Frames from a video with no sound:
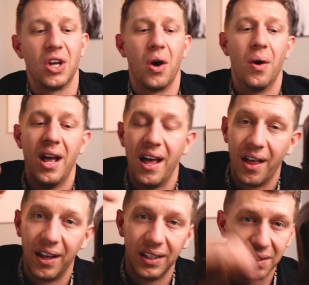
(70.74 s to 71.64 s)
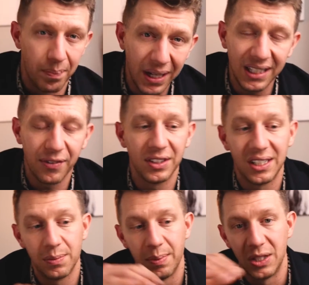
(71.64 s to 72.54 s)
So some big
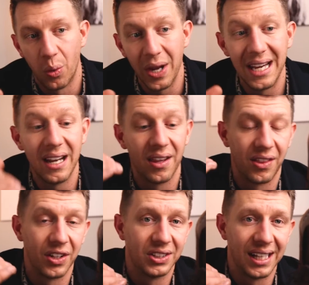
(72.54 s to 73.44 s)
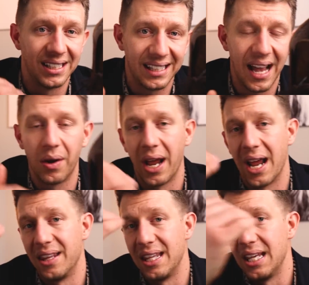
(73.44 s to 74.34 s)
differences between the Thursday Scout
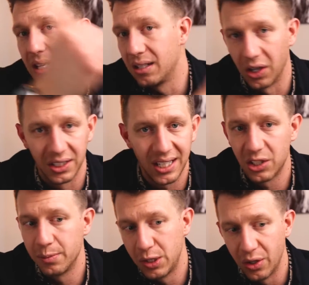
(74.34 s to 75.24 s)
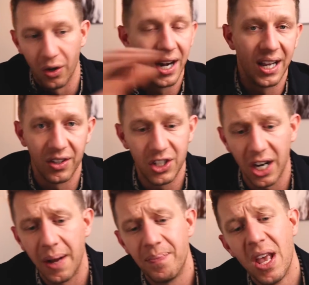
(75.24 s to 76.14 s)
and the Clark's Desert Boot or any other
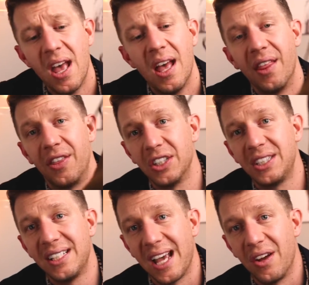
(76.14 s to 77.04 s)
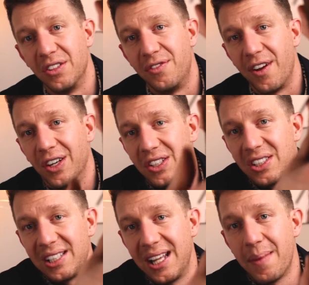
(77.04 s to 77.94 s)
Chukka. The Thursday Scout is very
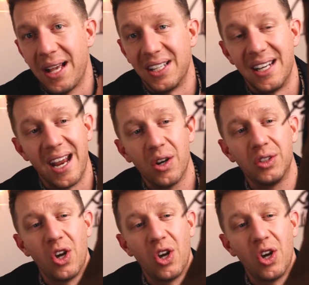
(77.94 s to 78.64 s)
slim, has a narrow